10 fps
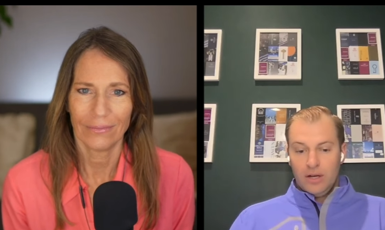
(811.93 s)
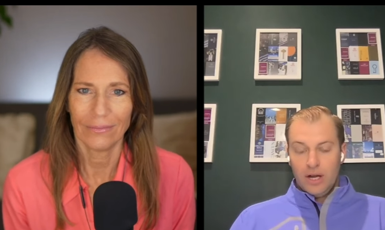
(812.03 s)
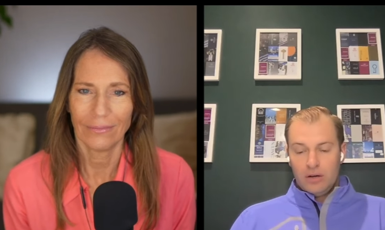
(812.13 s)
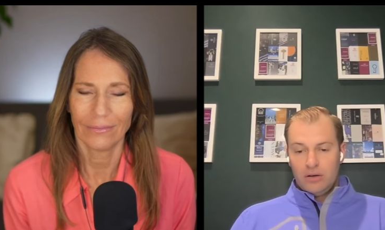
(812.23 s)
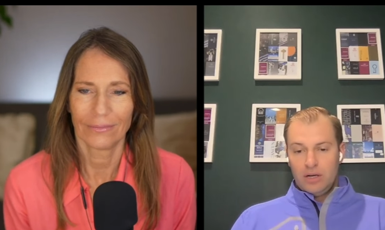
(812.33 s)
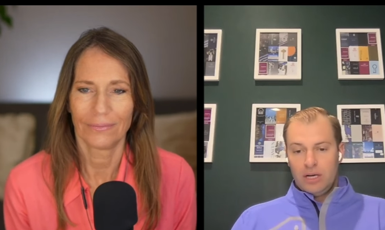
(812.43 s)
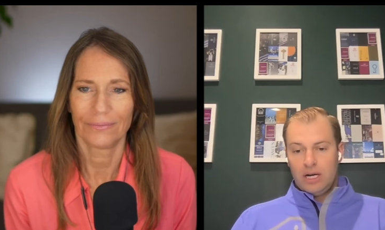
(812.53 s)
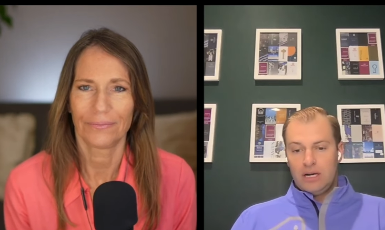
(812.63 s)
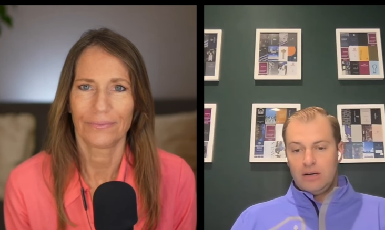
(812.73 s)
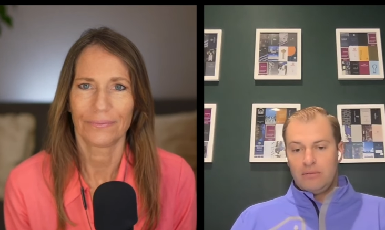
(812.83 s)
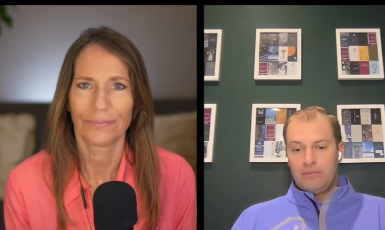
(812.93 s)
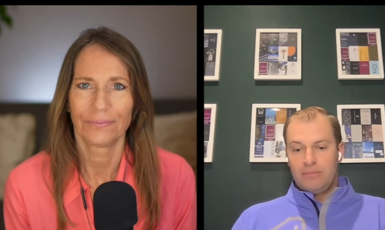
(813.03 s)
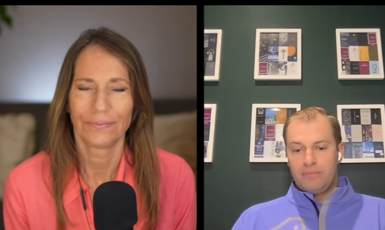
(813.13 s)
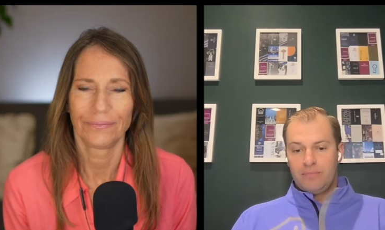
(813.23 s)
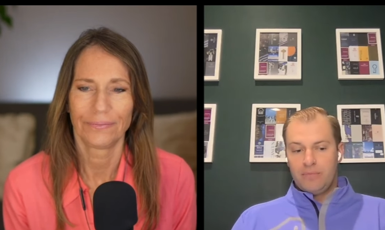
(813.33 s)
Speaker 1: No,
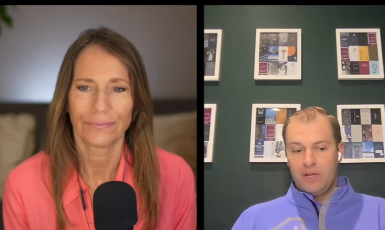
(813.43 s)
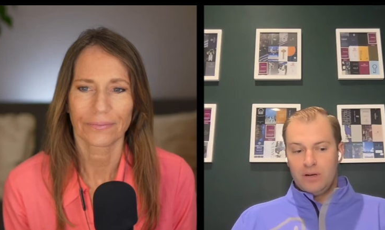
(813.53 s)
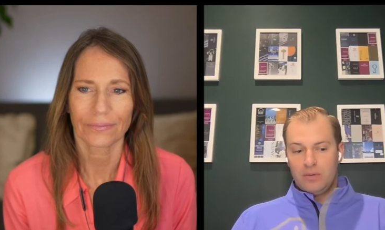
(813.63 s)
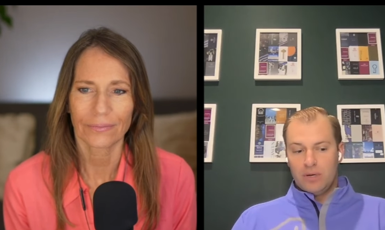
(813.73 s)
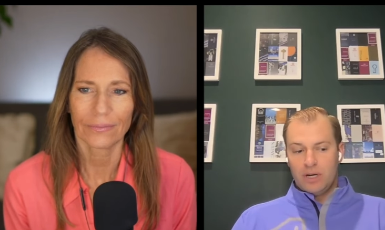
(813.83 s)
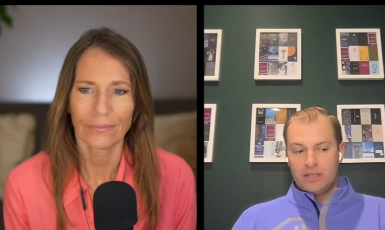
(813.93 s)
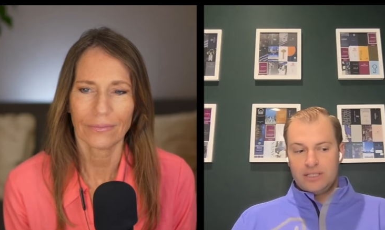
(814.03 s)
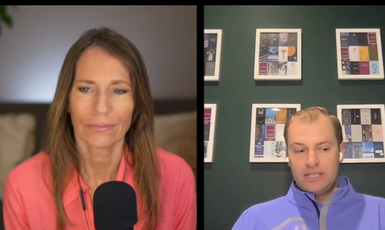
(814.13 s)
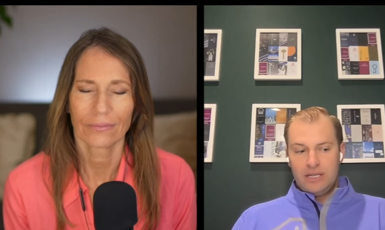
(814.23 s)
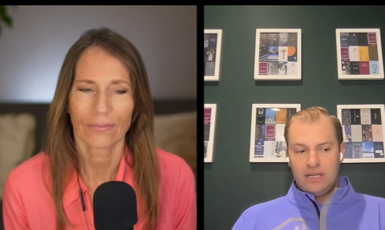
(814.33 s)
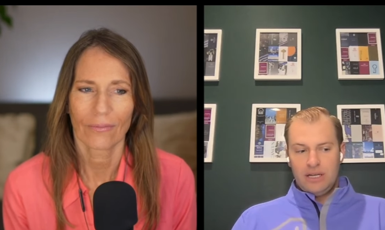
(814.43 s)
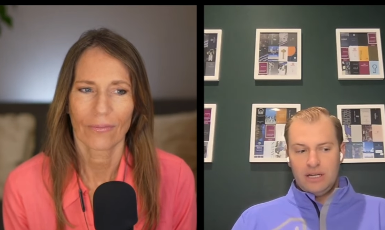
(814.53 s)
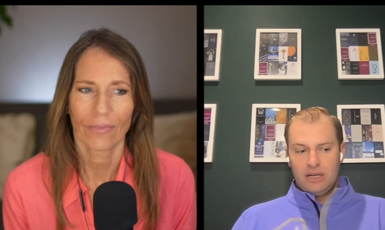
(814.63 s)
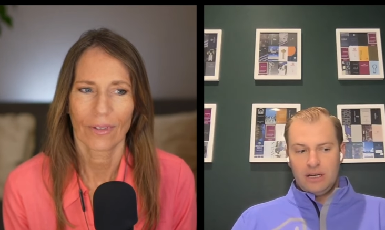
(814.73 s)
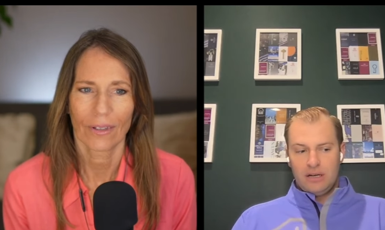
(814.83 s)
we're not
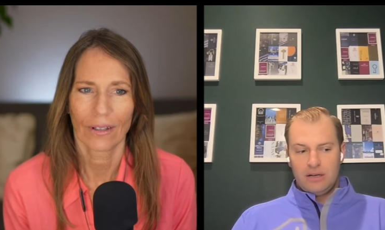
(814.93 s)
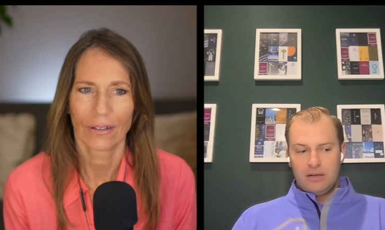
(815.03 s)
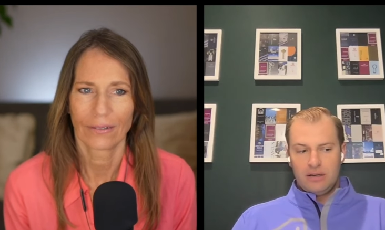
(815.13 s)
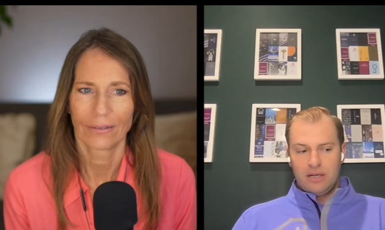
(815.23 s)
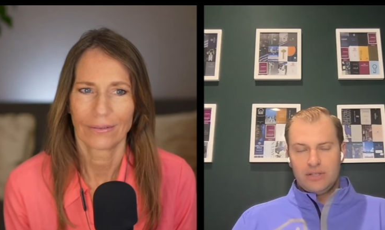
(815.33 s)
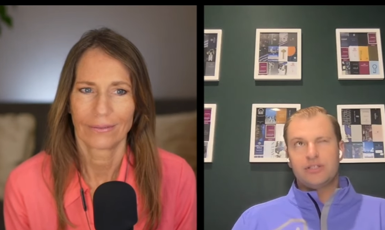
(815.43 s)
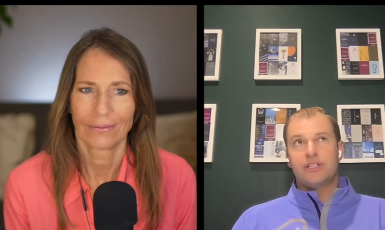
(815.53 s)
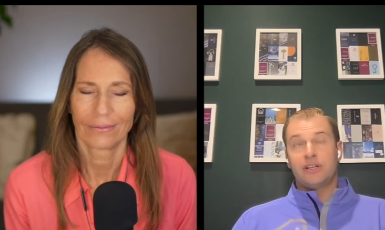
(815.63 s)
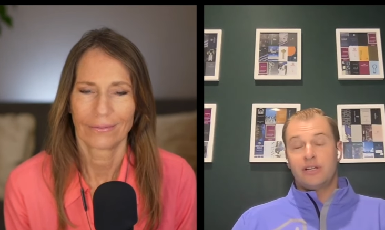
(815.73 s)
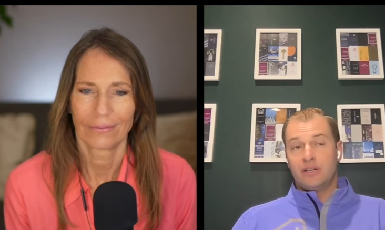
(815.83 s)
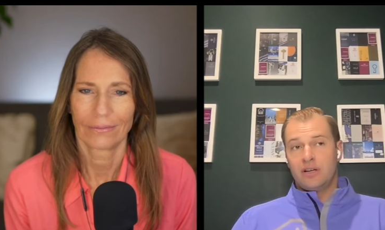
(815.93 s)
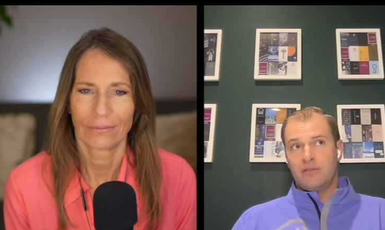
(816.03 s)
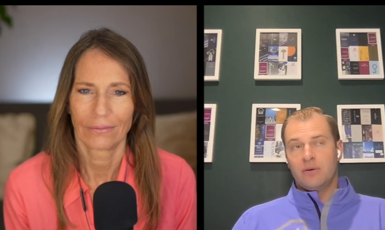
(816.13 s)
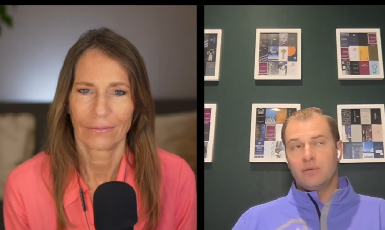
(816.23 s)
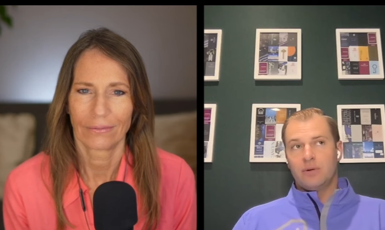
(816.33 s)
seeing... Interestingly
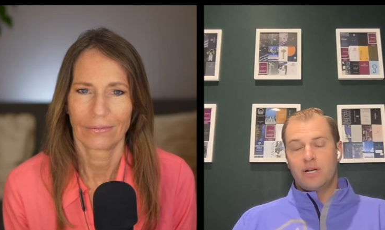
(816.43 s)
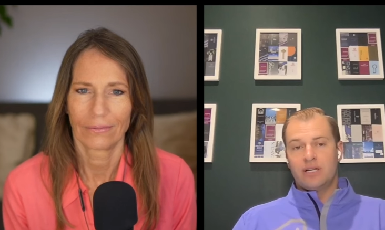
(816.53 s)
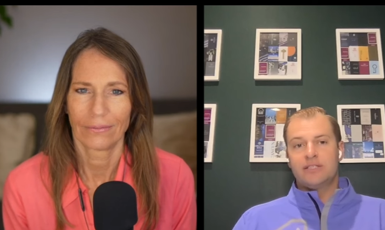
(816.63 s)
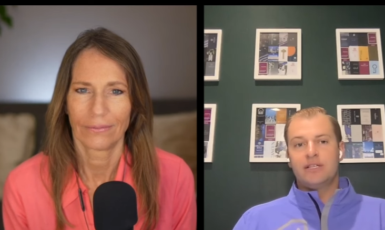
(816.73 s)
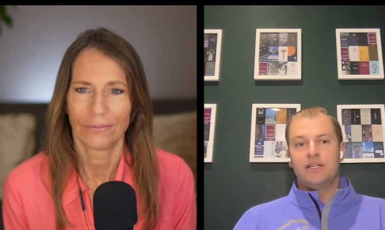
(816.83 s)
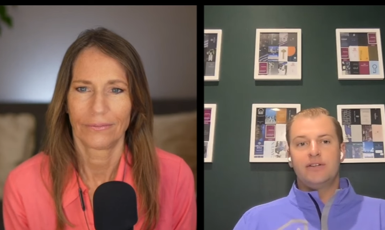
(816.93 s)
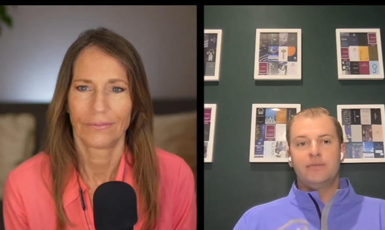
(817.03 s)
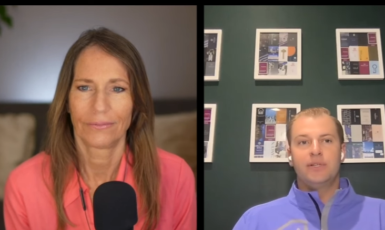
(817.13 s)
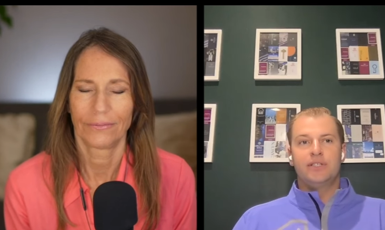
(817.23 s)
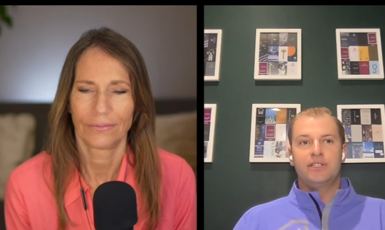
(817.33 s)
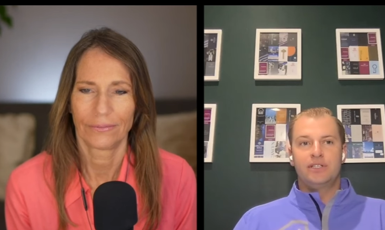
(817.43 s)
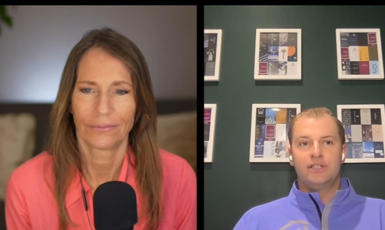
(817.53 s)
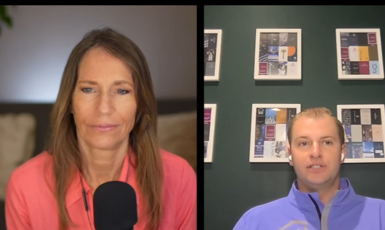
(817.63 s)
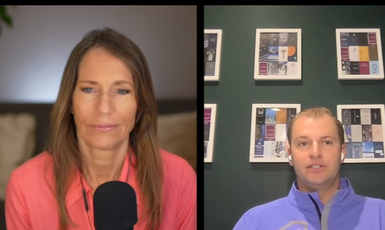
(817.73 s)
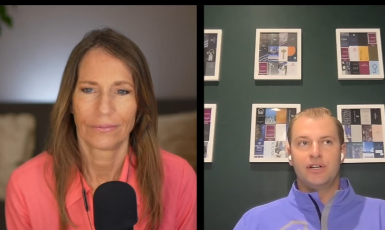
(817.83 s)
enough, we're not seeing too
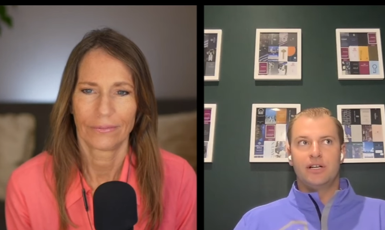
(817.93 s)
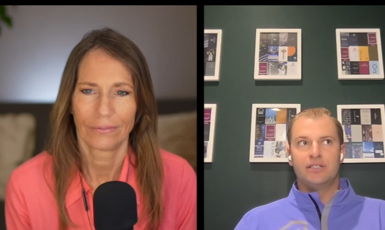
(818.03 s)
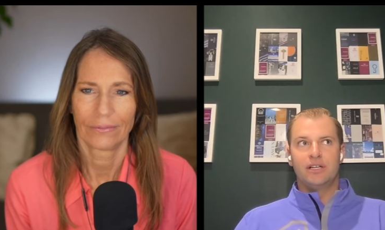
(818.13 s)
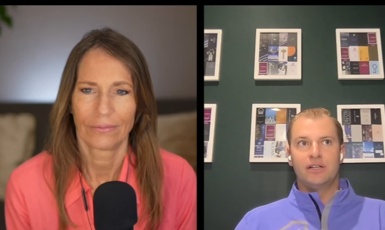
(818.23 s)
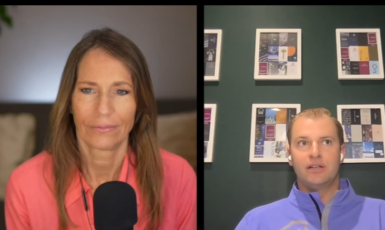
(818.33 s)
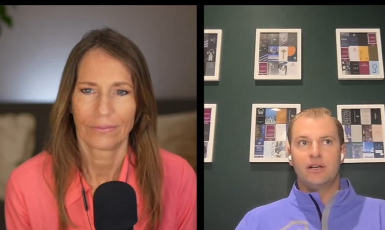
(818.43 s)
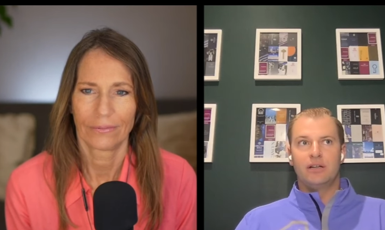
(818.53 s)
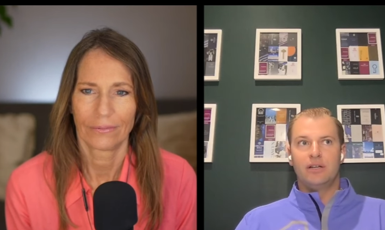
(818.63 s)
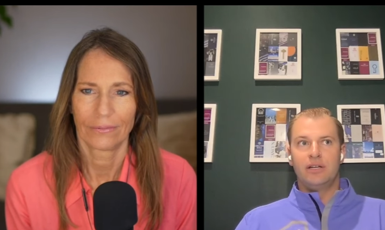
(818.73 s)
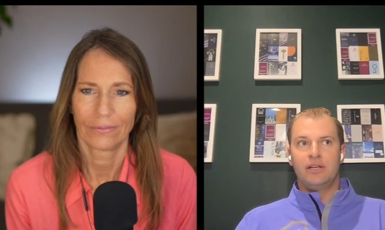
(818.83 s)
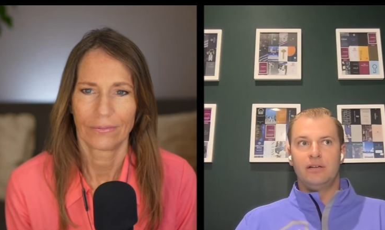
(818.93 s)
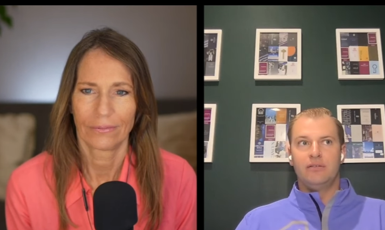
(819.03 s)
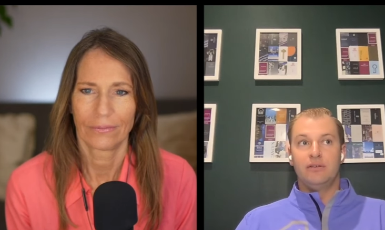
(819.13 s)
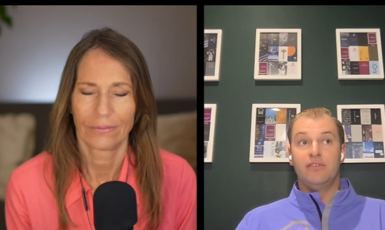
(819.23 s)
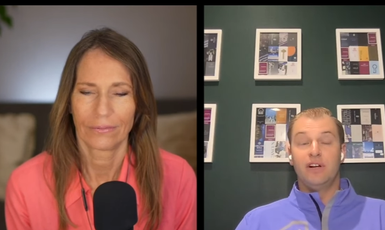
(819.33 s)
much distress on
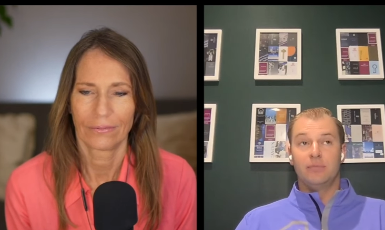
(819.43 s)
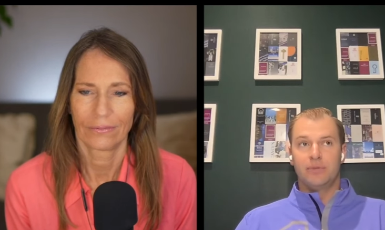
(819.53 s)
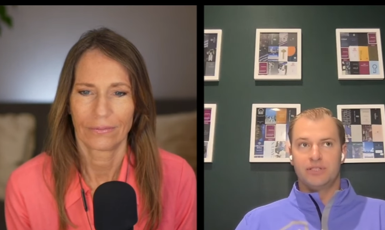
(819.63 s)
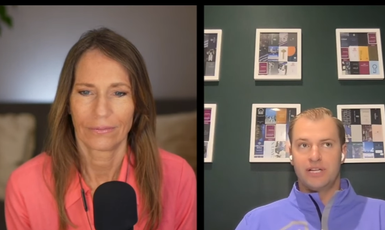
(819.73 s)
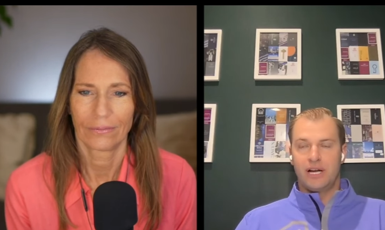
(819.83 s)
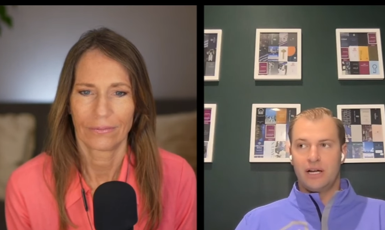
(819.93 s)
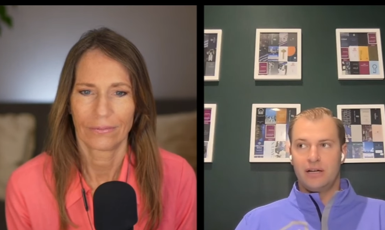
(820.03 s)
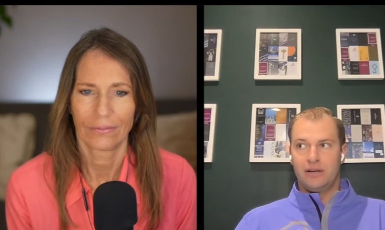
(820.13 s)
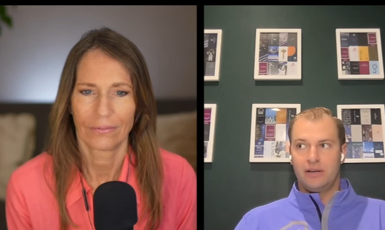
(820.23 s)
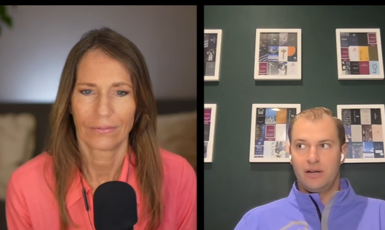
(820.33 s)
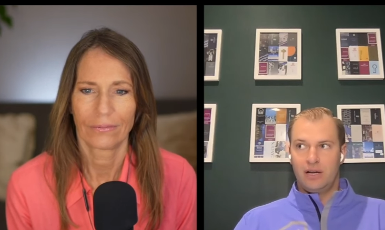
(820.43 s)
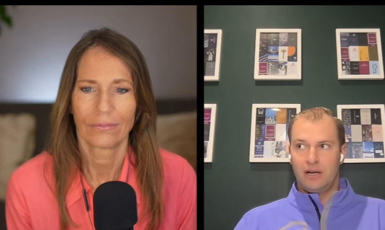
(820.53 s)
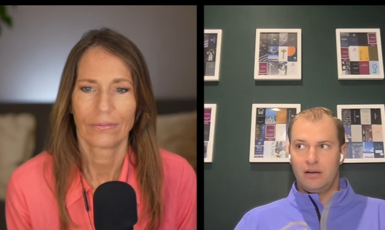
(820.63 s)
the developer side.